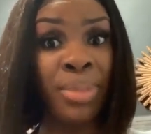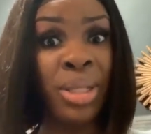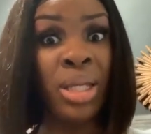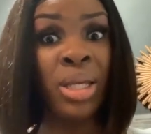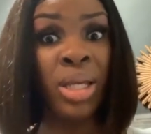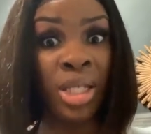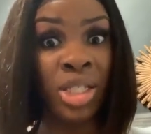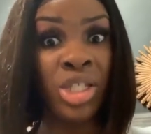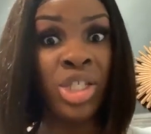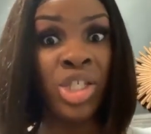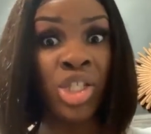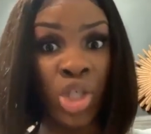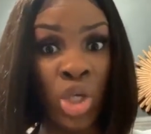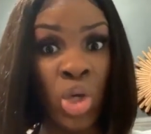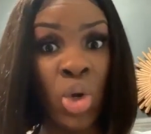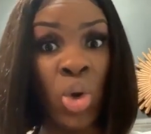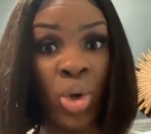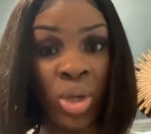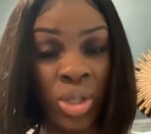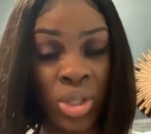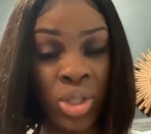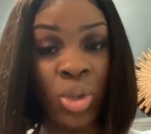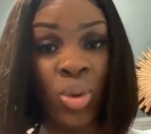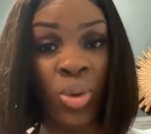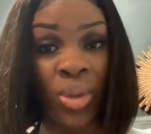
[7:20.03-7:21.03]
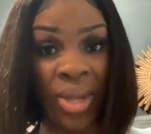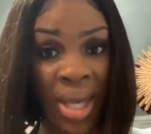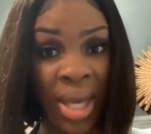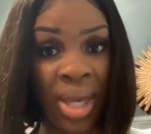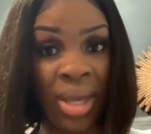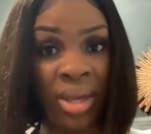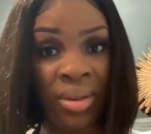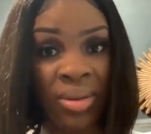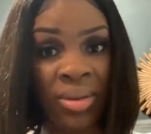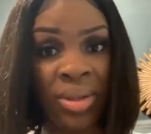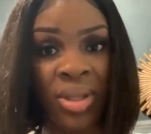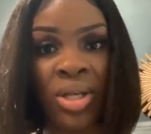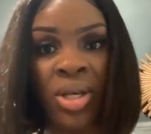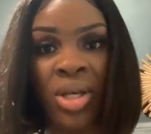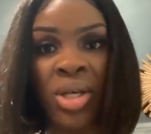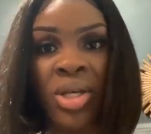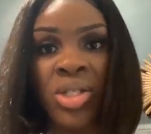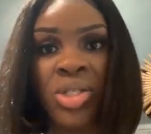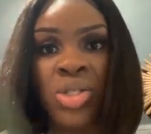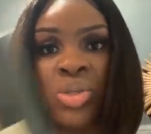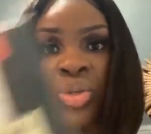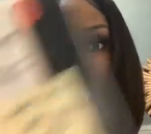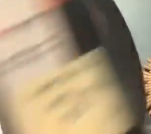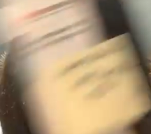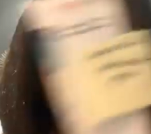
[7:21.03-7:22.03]
be it's yours okay
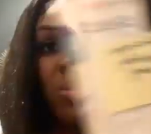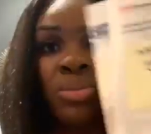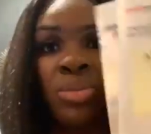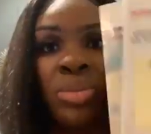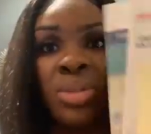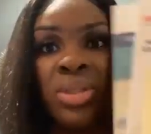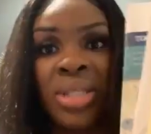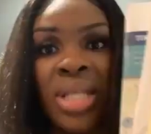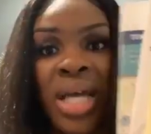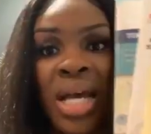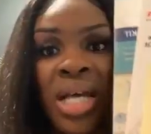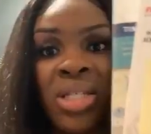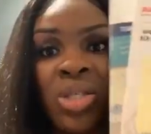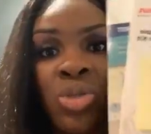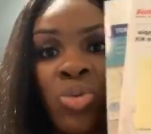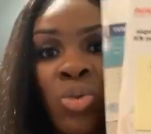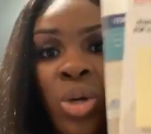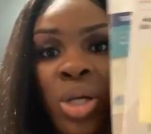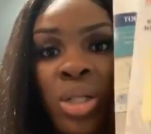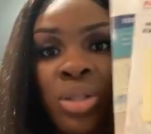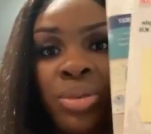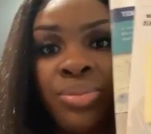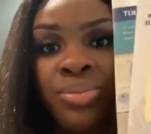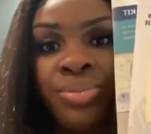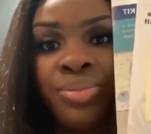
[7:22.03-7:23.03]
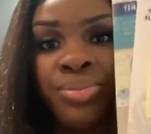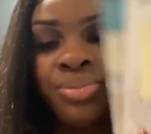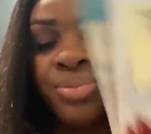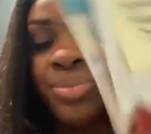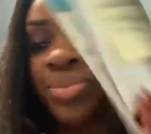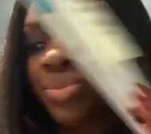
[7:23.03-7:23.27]
so that's what